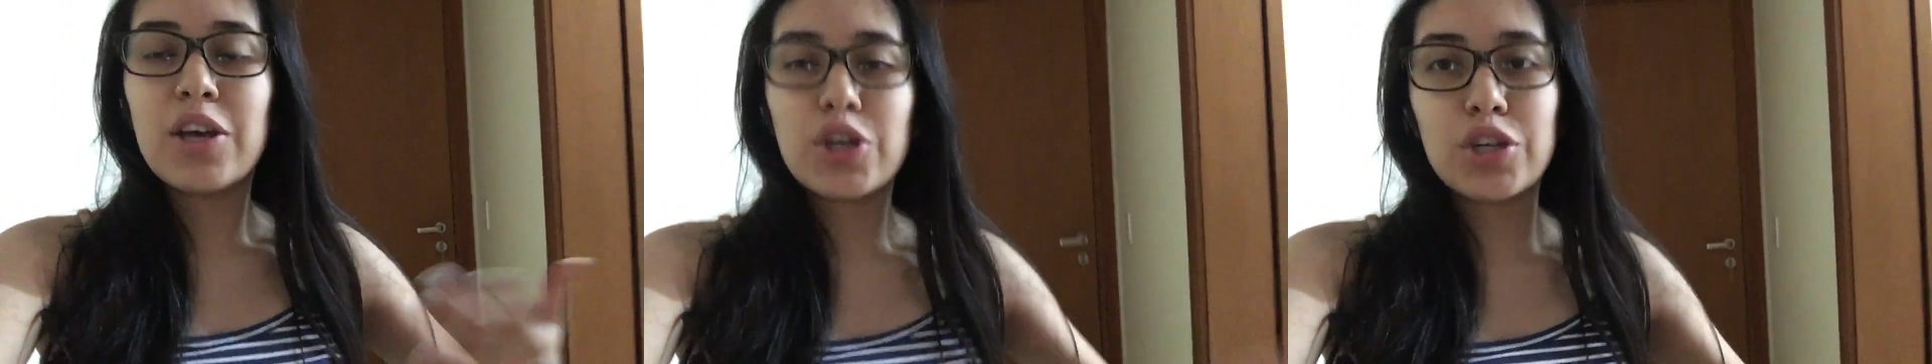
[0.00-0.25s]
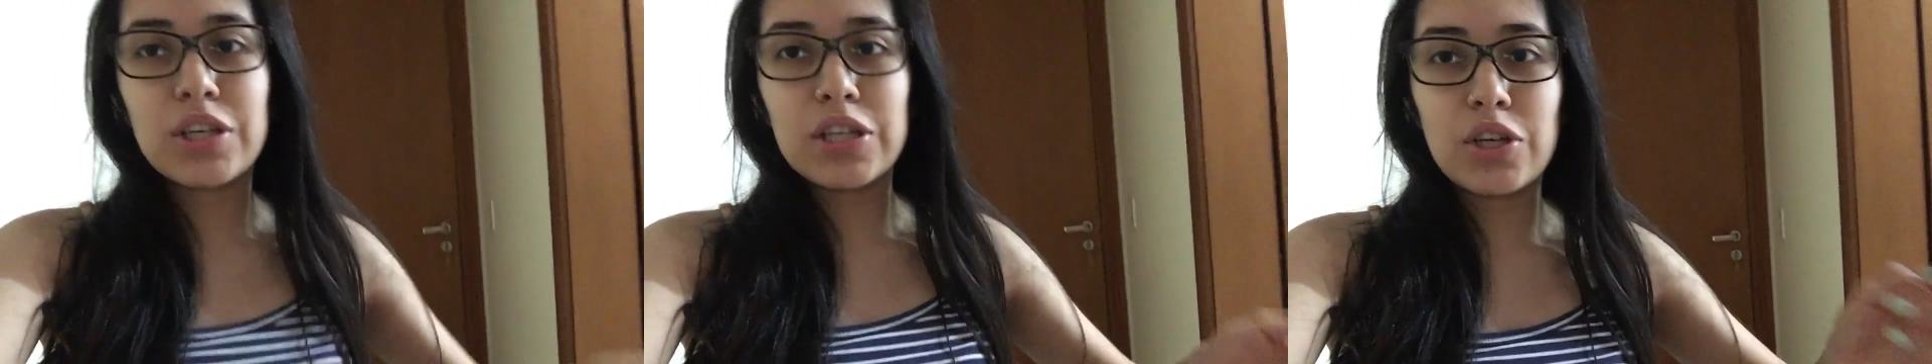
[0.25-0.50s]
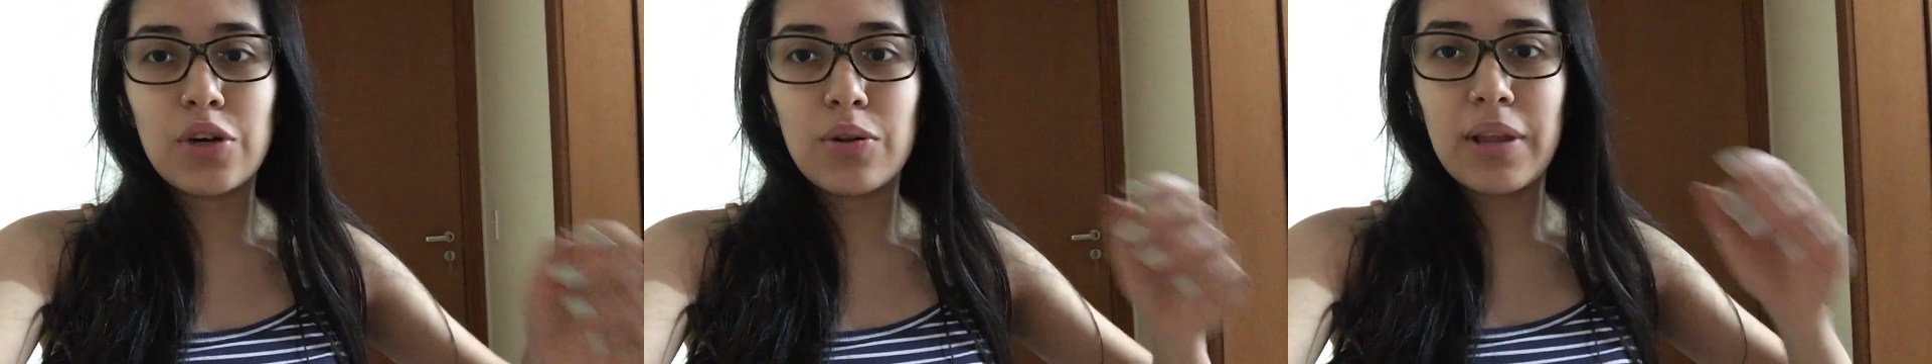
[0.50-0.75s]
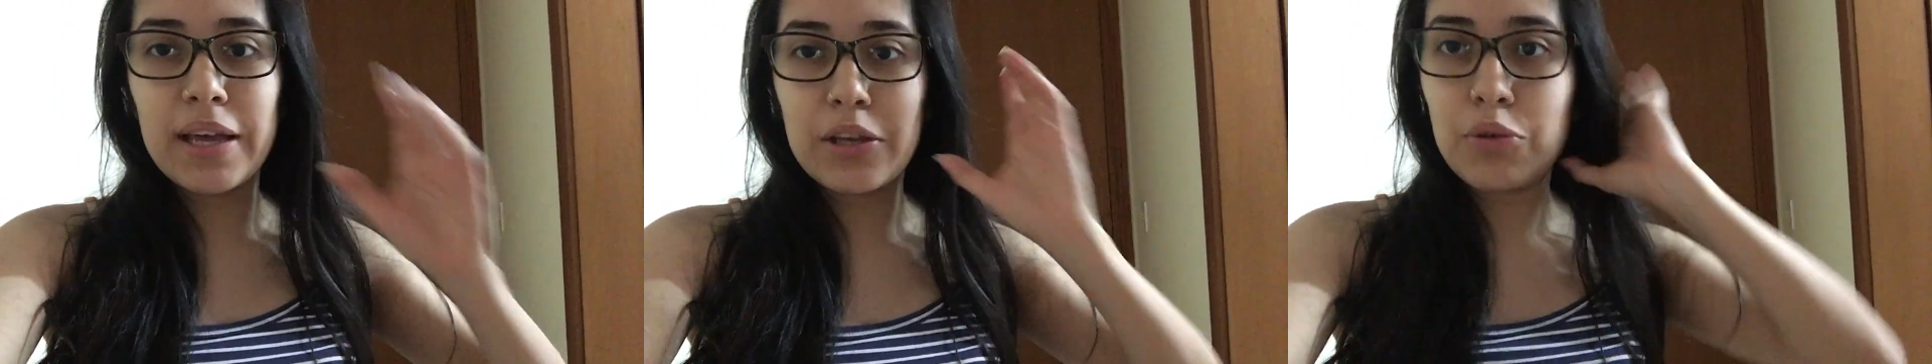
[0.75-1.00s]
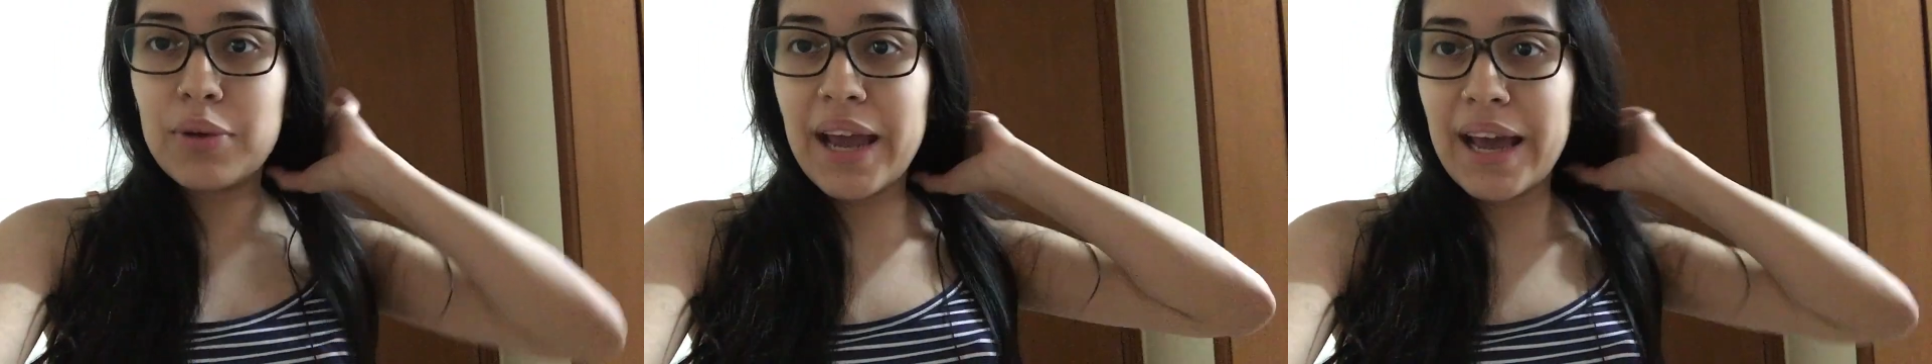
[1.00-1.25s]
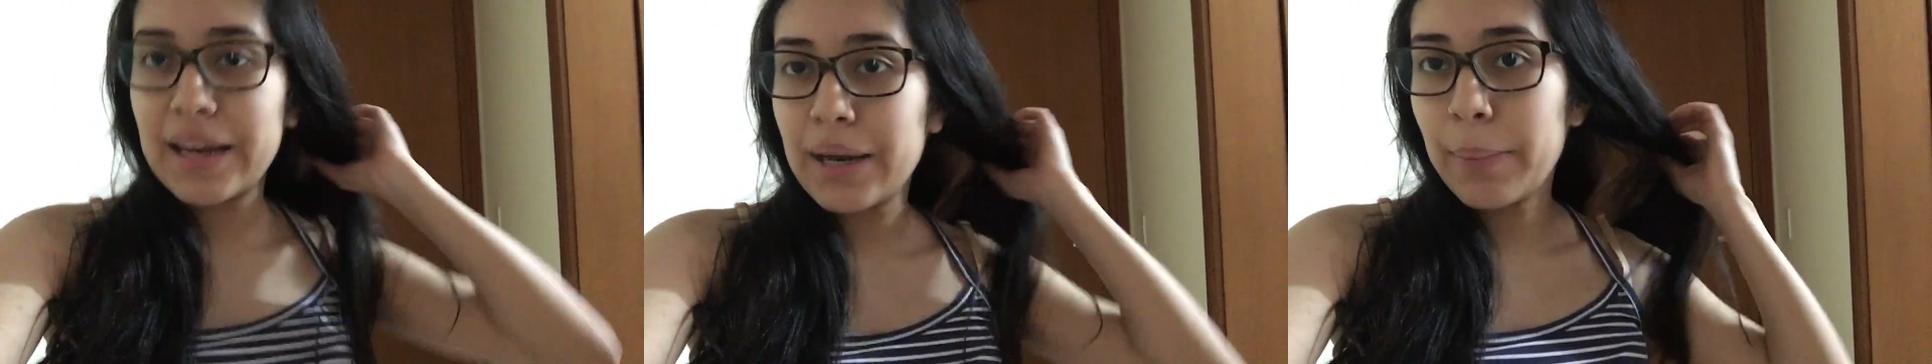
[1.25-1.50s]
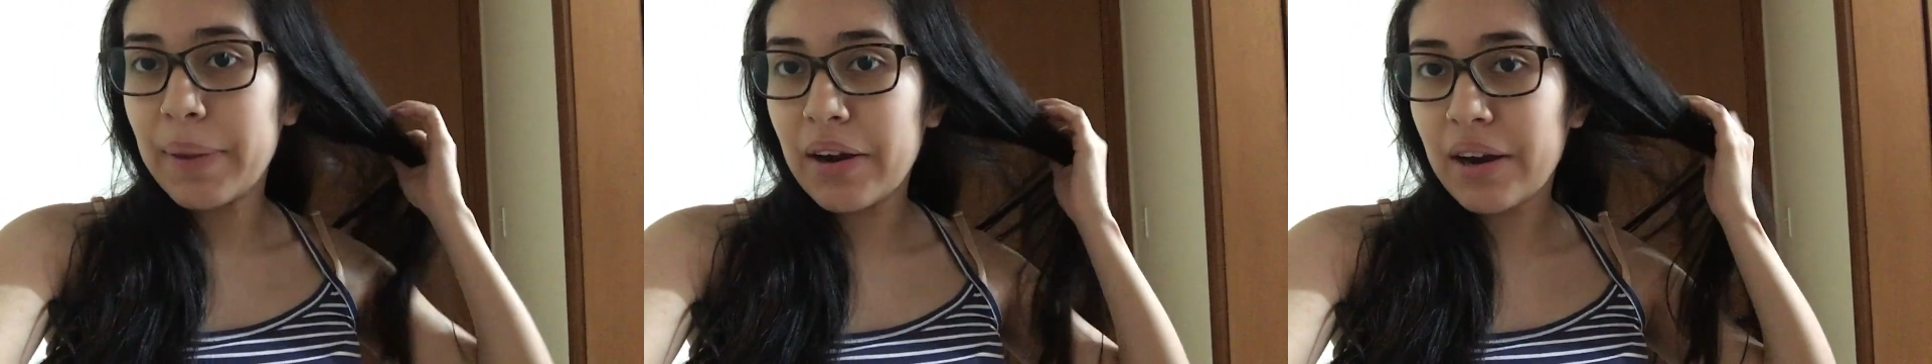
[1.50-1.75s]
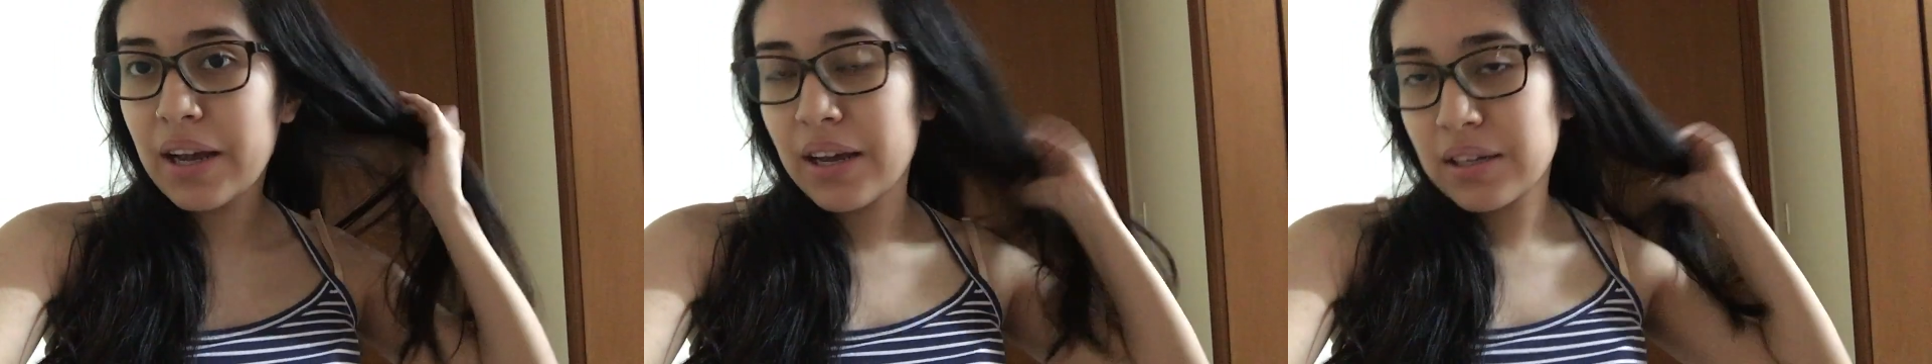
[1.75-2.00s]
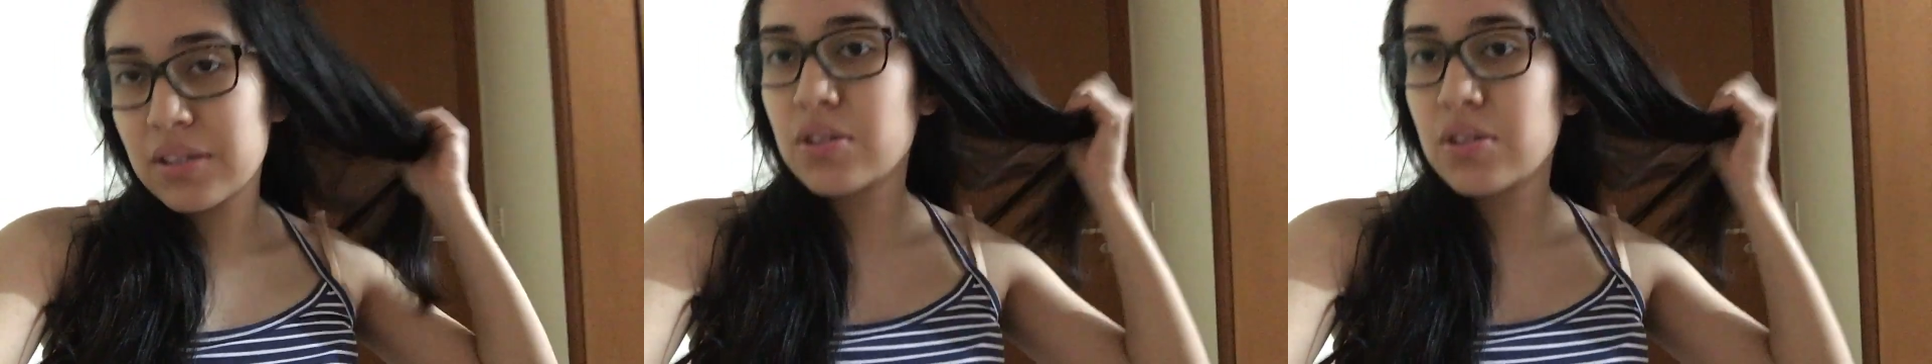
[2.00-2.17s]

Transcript: cookie dough like you can in America.